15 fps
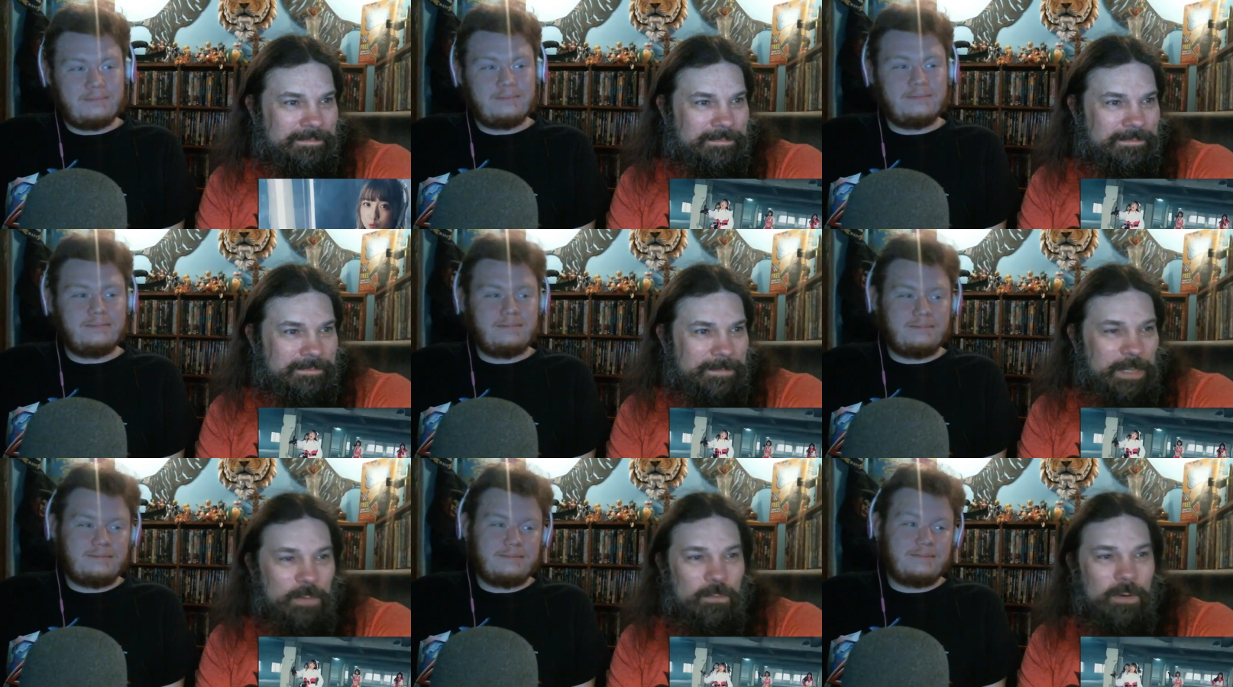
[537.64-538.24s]

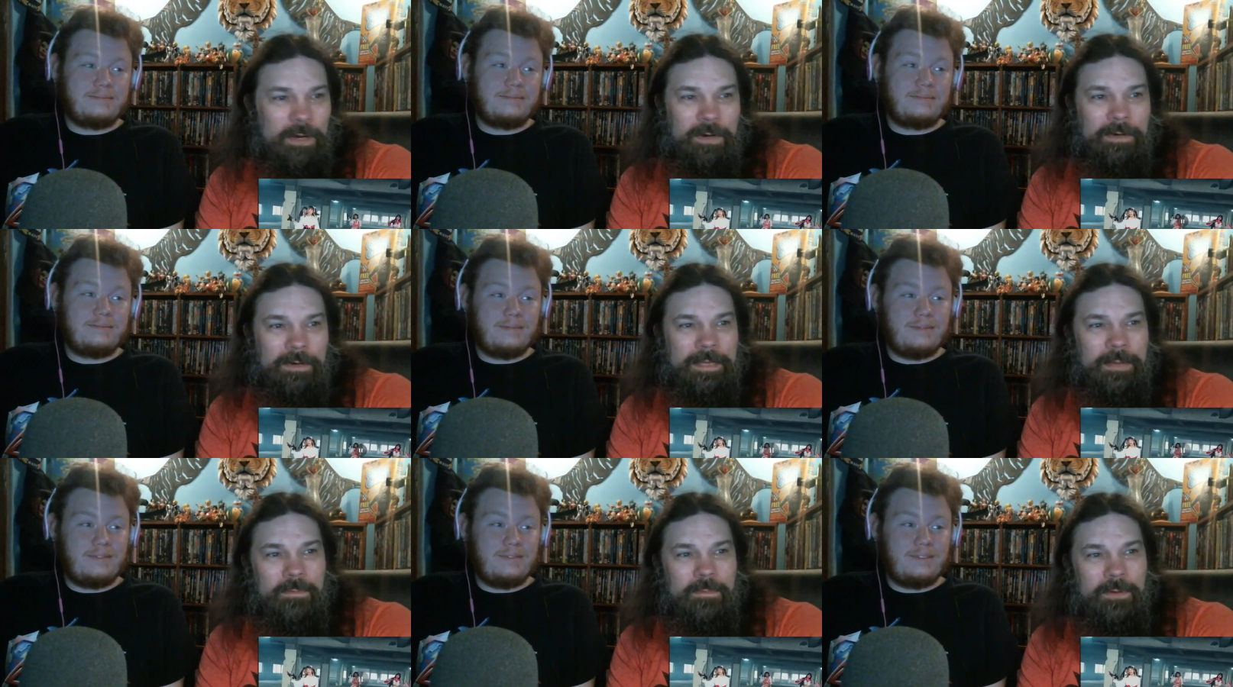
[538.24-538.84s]
Speaker 1: That one,
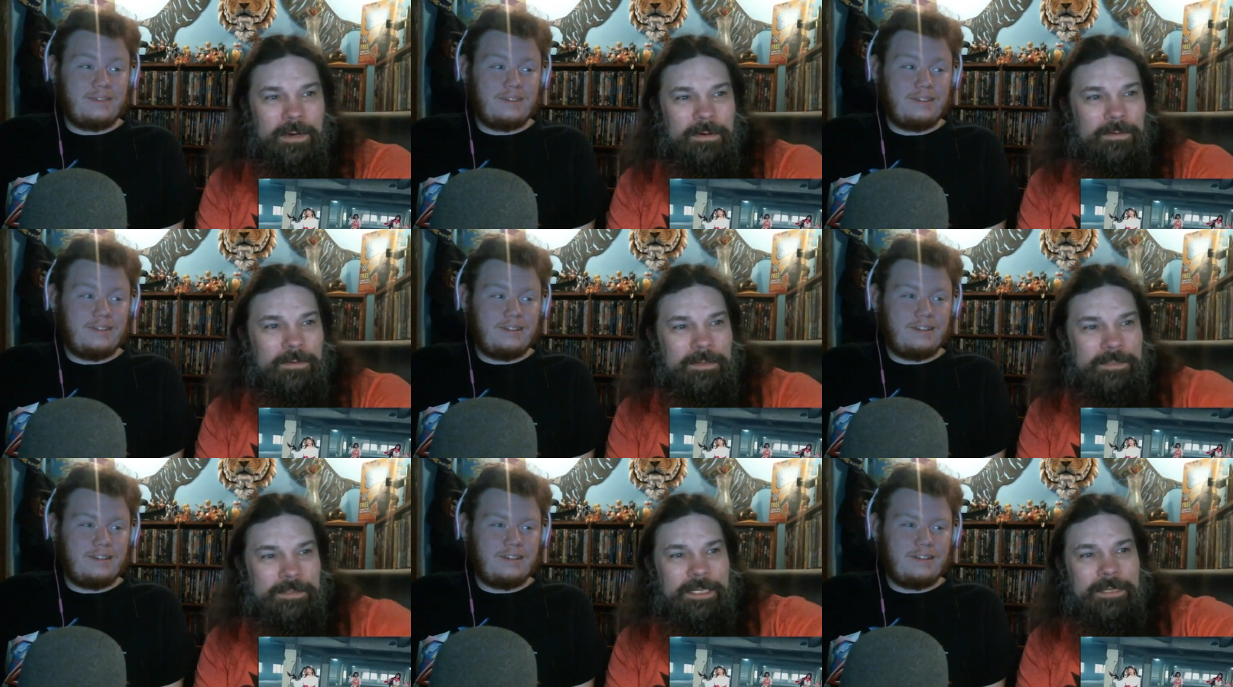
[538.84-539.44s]
that one girl
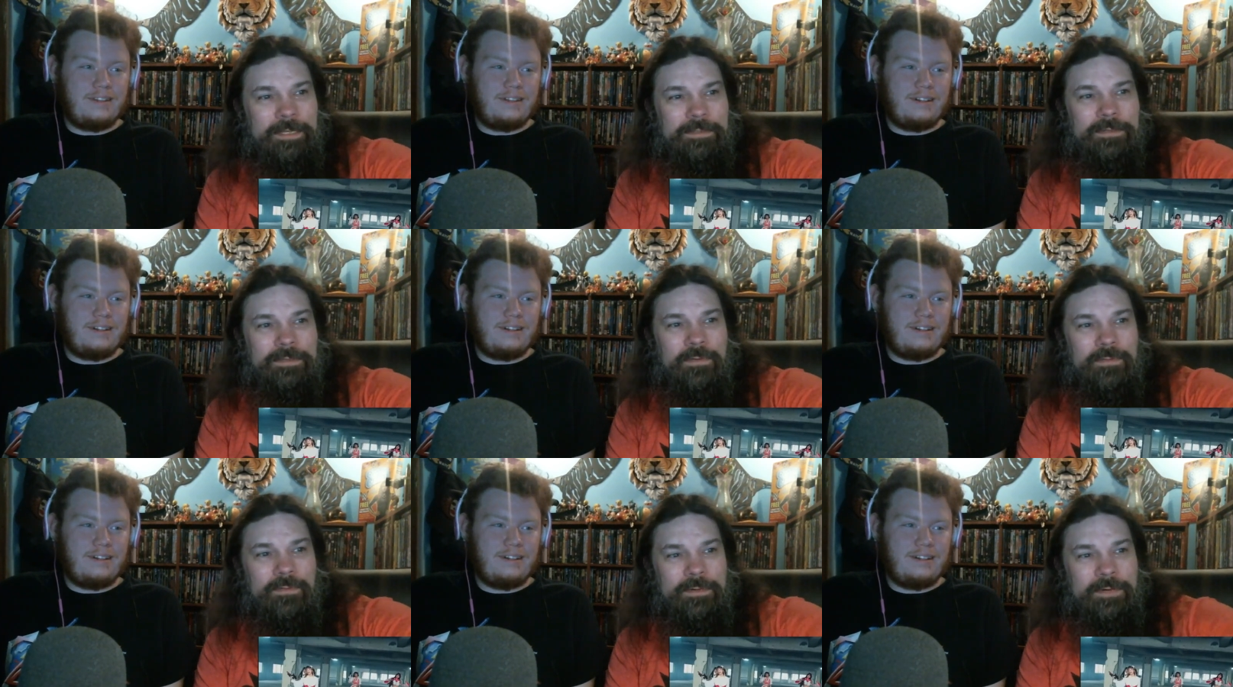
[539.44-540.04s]
looks. She looks
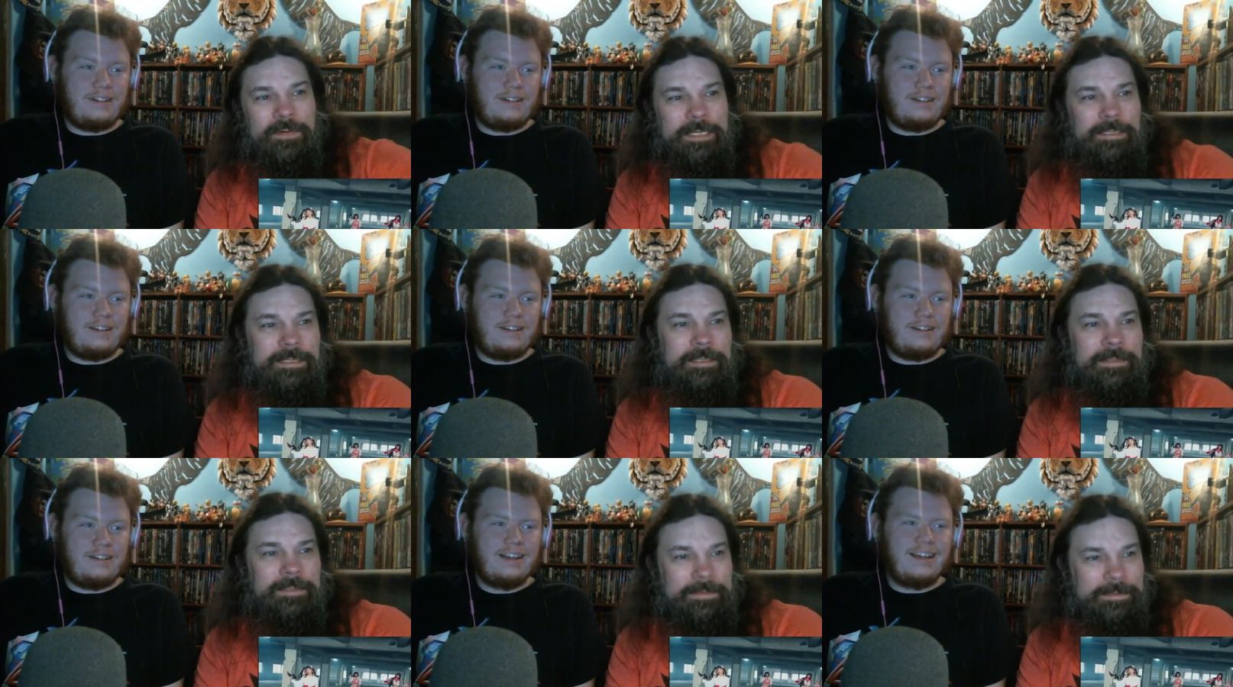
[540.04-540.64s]
overdressed.
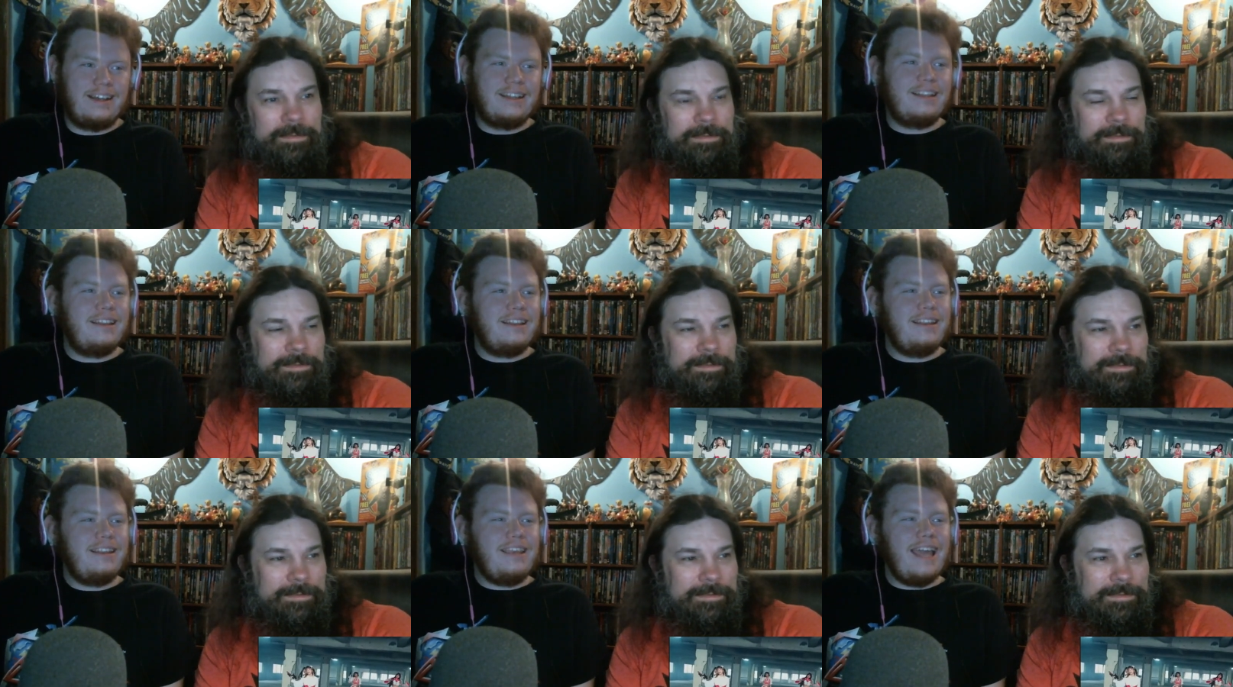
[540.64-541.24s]

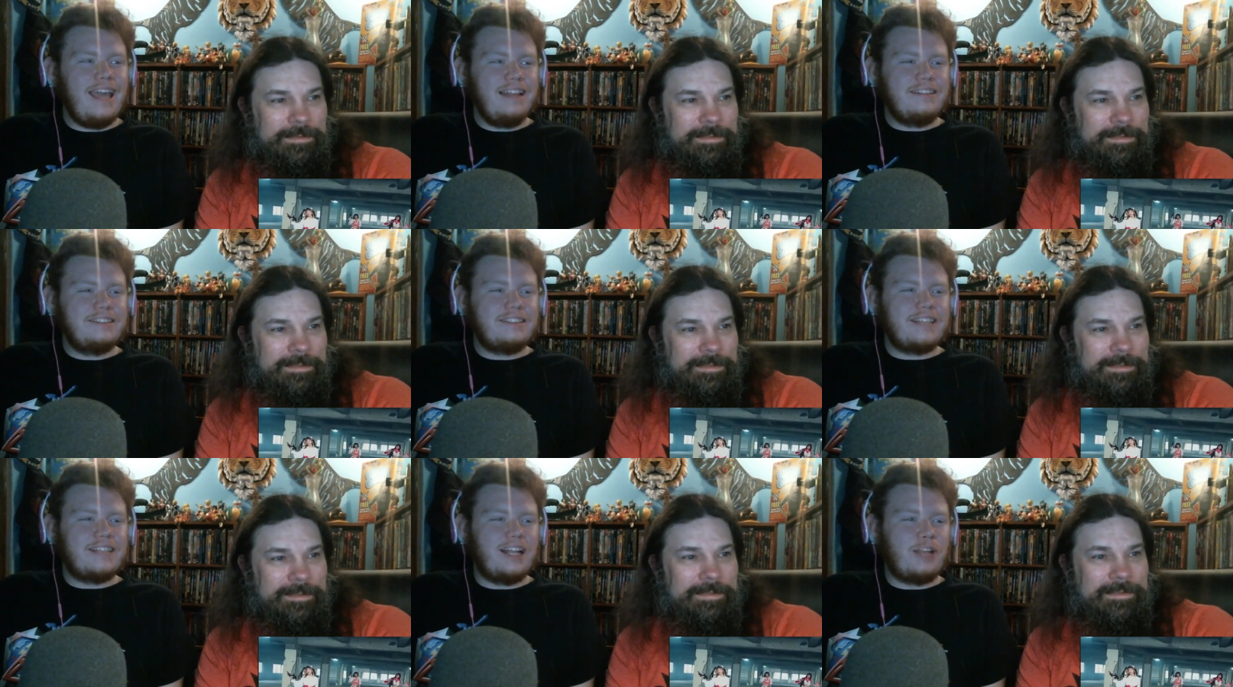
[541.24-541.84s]
Speaker 2: Yeah,
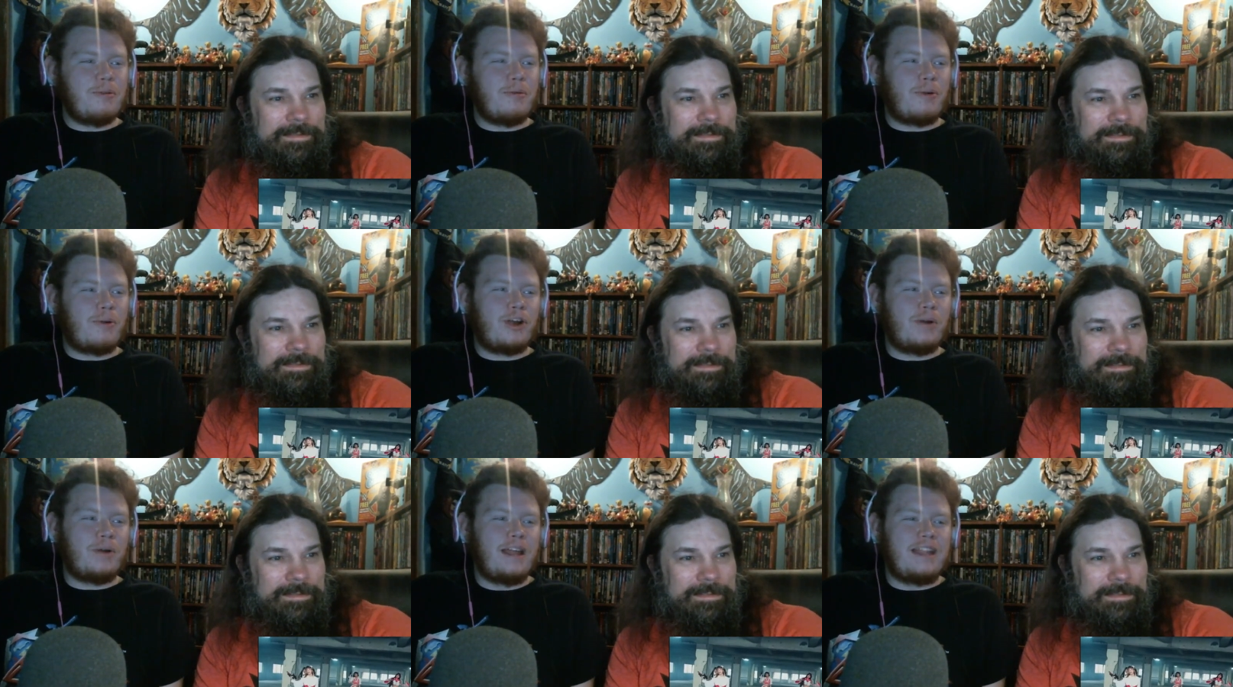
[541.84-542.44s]
she's got a little bit more
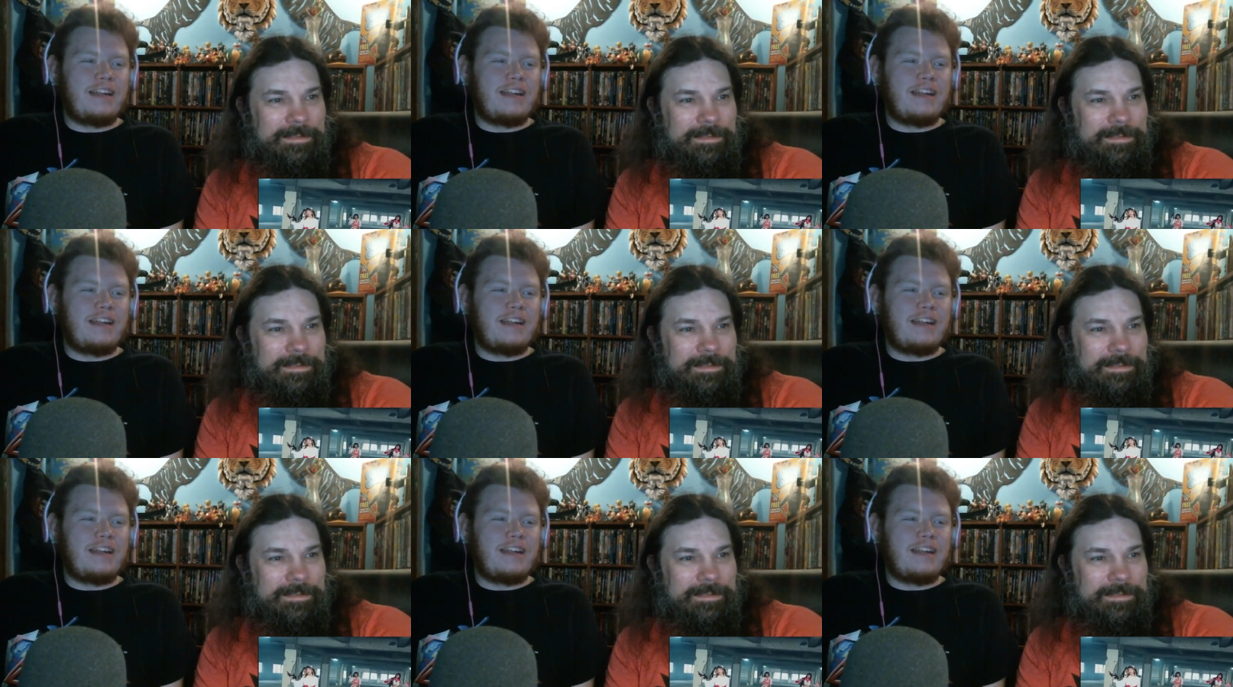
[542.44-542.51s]
going on than